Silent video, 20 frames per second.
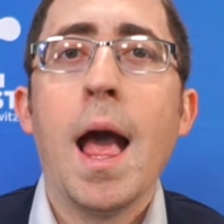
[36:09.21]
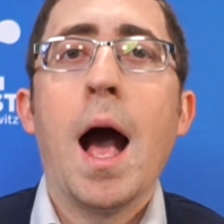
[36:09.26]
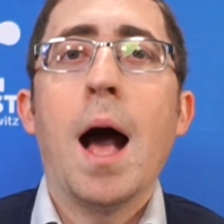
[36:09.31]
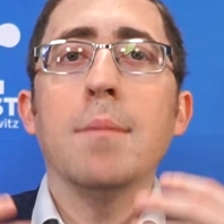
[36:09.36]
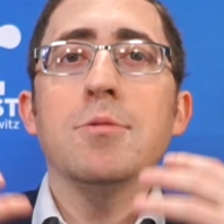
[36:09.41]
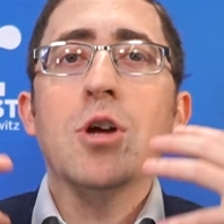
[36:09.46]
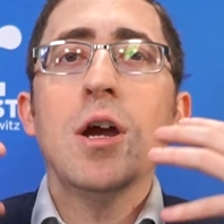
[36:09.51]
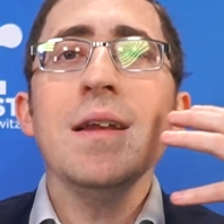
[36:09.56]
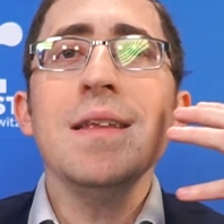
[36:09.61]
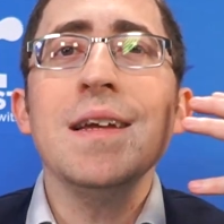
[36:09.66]

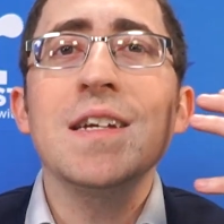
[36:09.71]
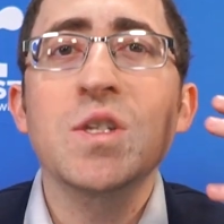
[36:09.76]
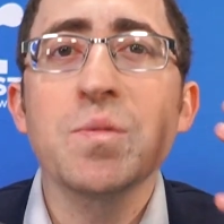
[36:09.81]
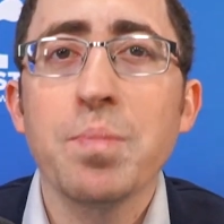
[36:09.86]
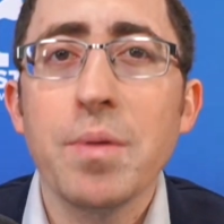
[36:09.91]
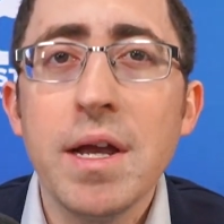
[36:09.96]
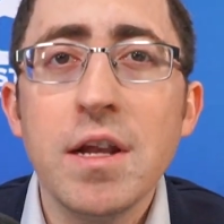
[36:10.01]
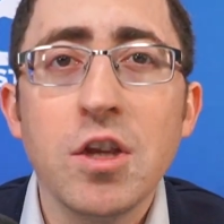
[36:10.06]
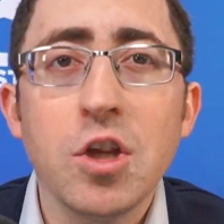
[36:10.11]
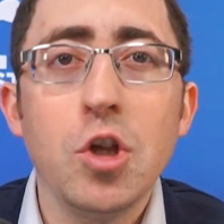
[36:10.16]
I'm trying to
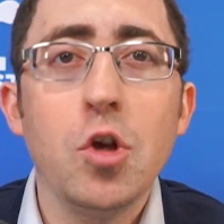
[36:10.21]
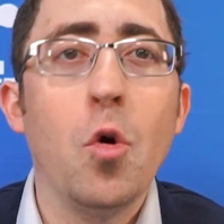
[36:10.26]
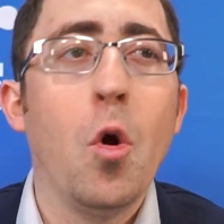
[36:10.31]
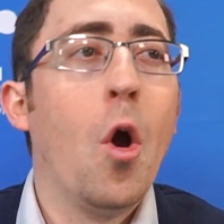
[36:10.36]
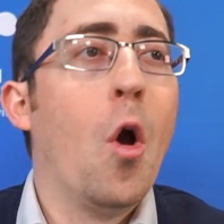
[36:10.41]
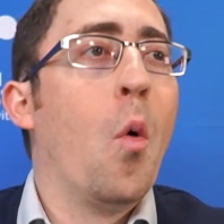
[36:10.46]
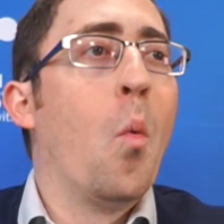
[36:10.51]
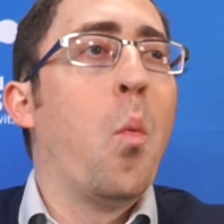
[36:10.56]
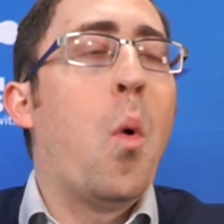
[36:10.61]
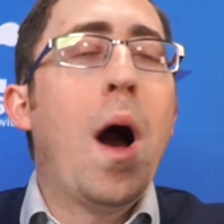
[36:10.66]
explain to
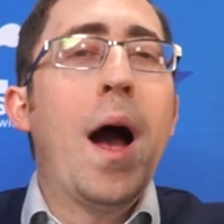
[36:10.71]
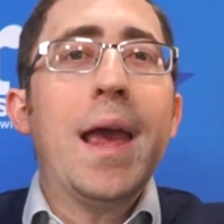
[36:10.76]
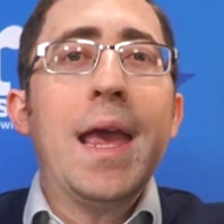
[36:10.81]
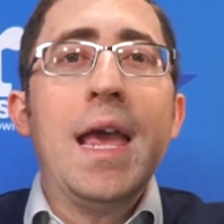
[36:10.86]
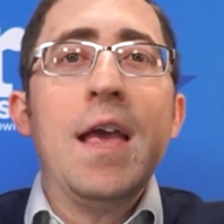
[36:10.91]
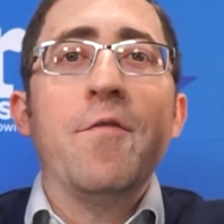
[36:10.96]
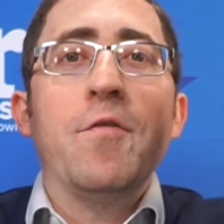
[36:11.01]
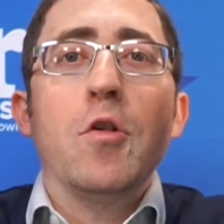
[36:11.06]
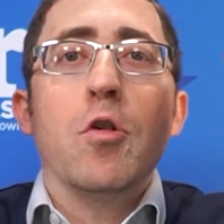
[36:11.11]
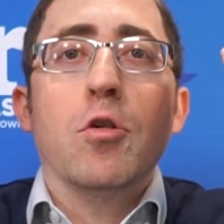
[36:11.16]
you why,
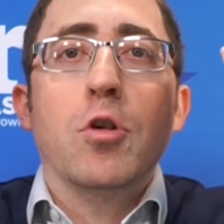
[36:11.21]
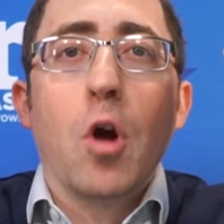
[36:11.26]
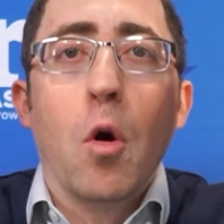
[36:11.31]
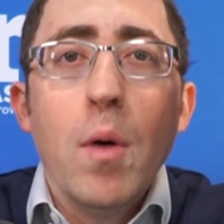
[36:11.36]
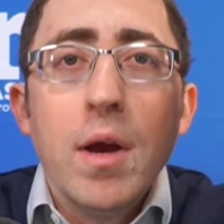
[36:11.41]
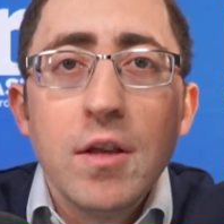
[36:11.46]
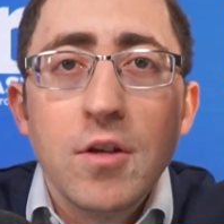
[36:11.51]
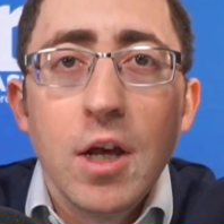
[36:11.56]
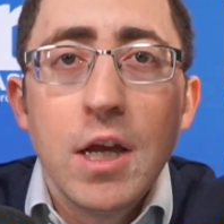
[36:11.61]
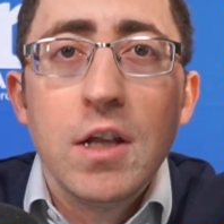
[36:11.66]
if you're
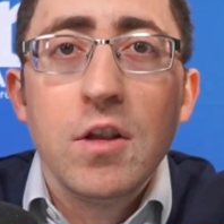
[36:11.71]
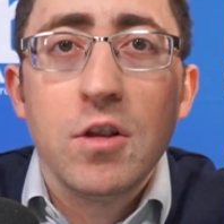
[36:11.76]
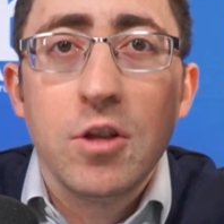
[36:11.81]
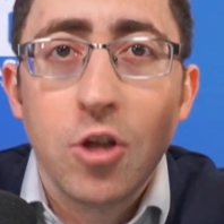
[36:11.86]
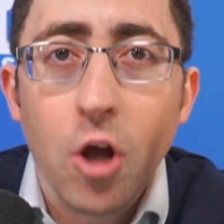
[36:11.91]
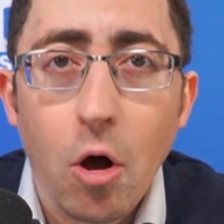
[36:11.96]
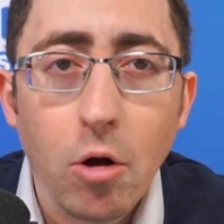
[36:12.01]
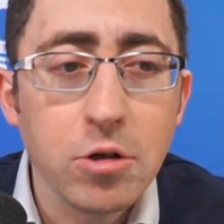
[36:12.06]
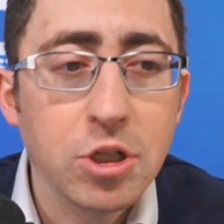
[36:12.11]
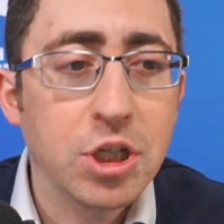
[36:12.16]
going to
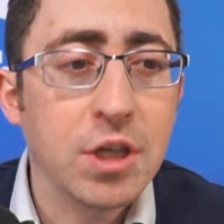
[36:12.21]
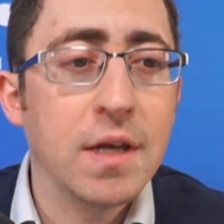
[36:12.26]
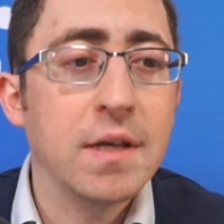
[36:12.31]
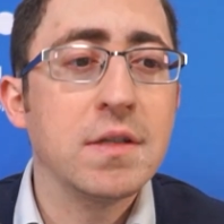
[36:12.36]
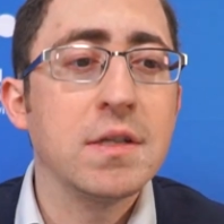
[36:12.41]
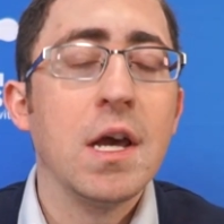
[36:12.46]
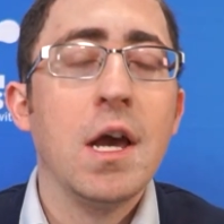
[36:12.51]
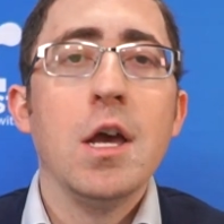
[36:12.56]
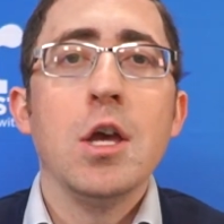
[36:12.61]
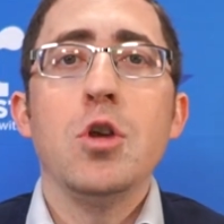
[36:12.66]
indulge
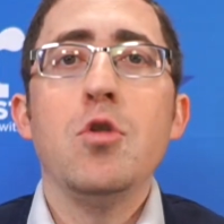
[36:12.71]
this,